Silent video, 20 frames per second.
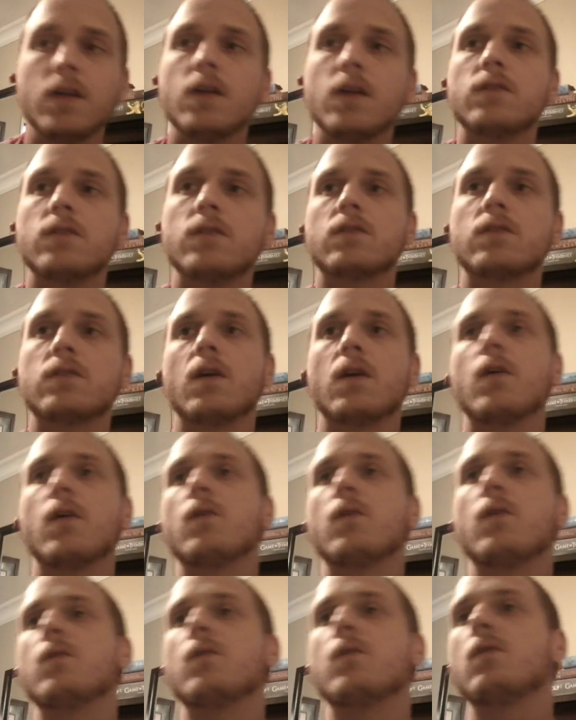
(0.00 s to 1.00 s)

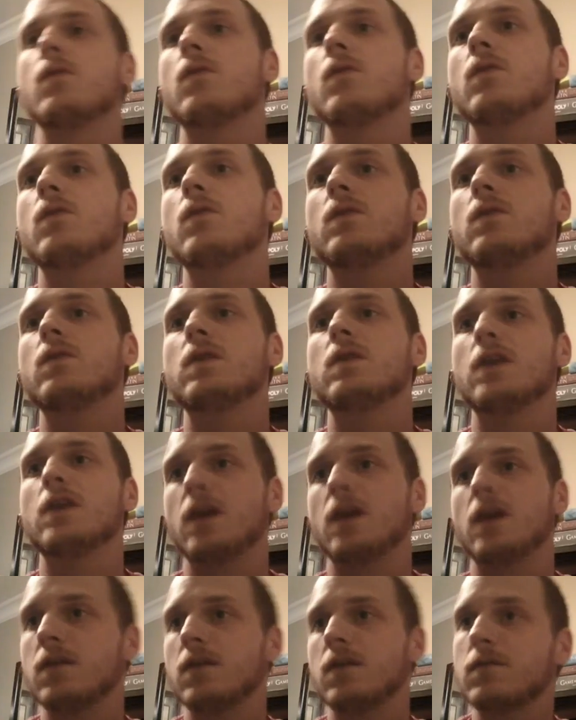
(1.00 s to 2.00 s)
So,
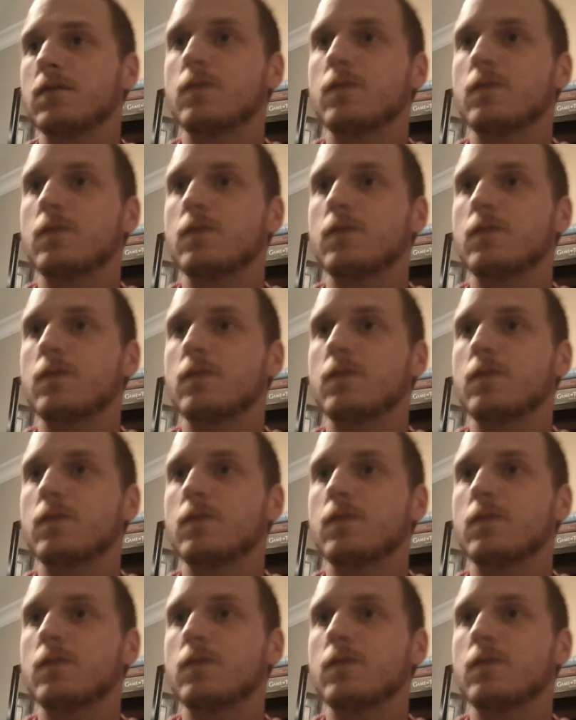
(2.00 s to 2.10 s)
yeah,